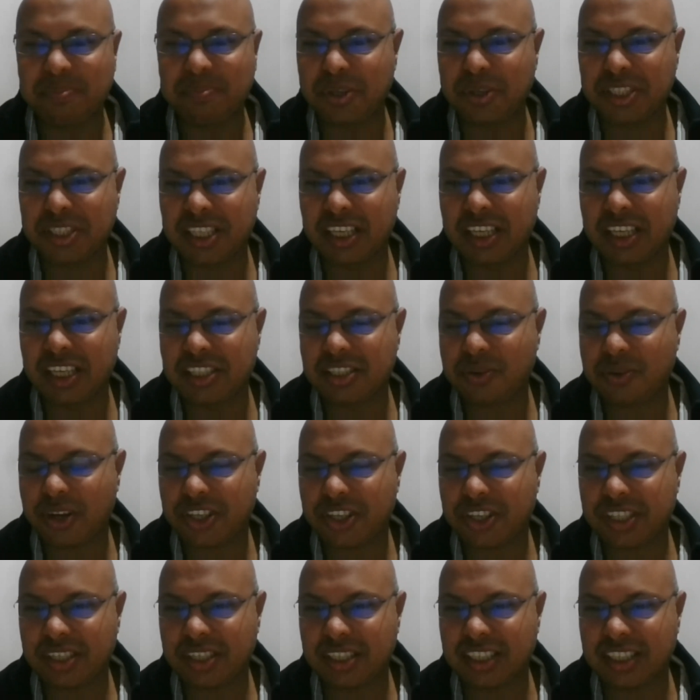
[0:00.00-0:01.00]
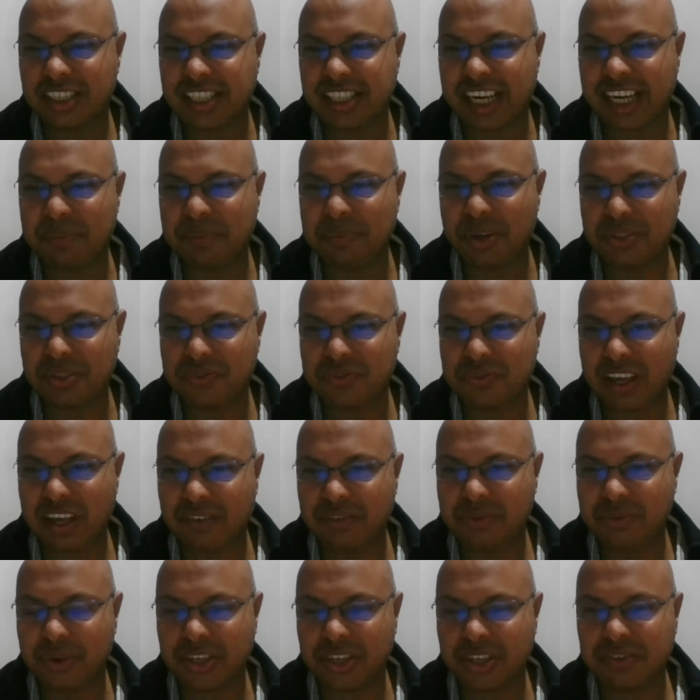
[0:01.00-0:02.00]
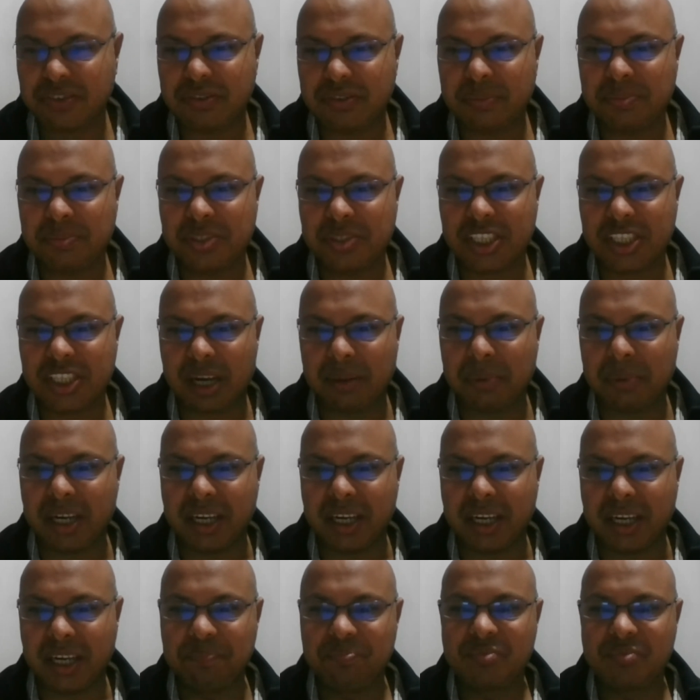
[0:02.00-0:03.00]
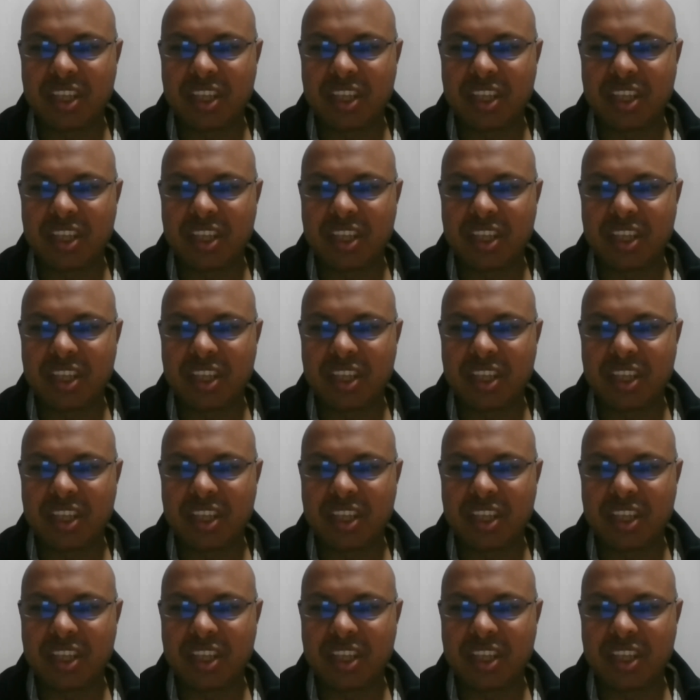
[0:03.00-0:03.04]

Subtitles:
puts in his question in the chat box, we have a question from Shama.